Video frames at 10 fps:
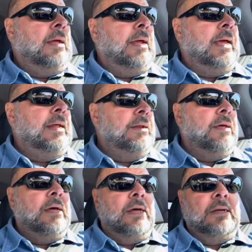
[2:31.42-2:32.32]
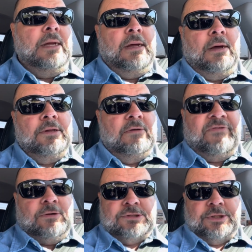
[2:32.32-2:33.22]
And other
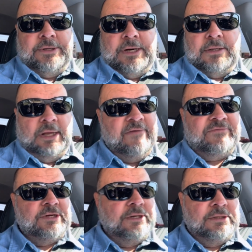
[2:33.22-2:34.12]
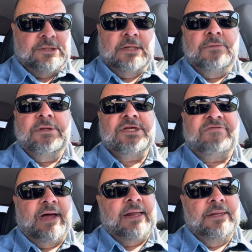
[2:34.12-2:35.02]
folks are there left to deal with this
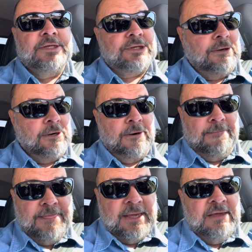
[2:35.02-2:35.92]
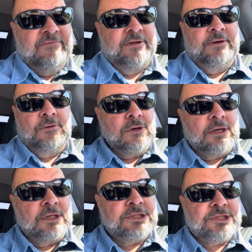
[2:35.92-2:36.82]
violence, or even
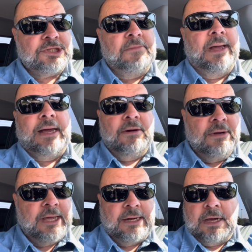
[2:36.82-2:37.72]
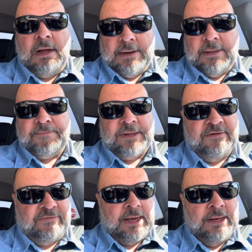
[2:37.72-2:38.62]
worse, somehow get caught up in the
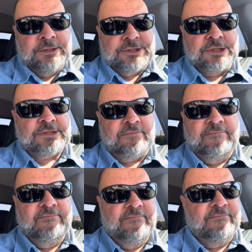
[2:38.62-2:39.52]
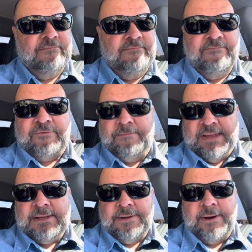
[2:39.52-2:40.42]
violence just for
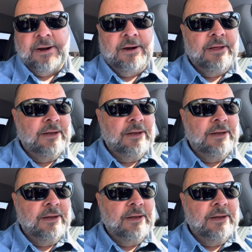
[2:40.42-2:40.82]
being there.